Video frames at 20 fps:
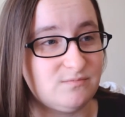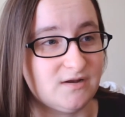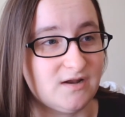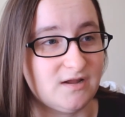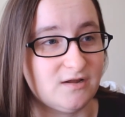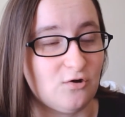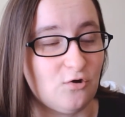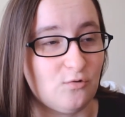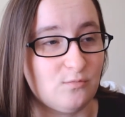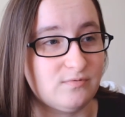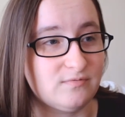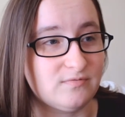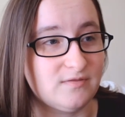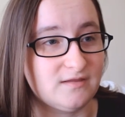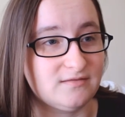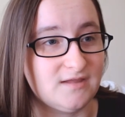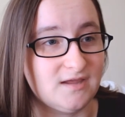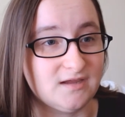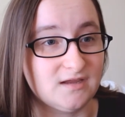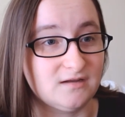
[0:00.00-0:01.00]
and I hope
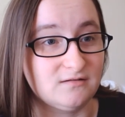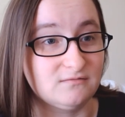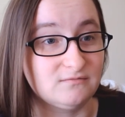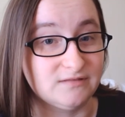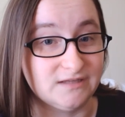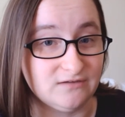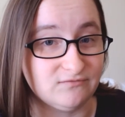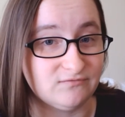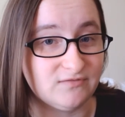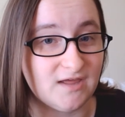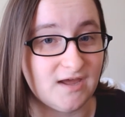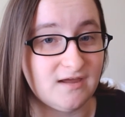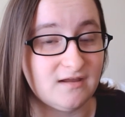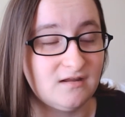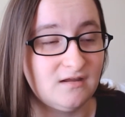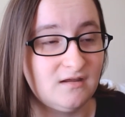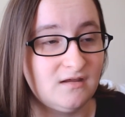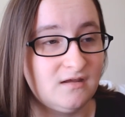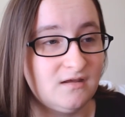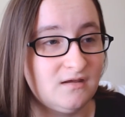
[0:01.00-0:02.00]
that they can leave that,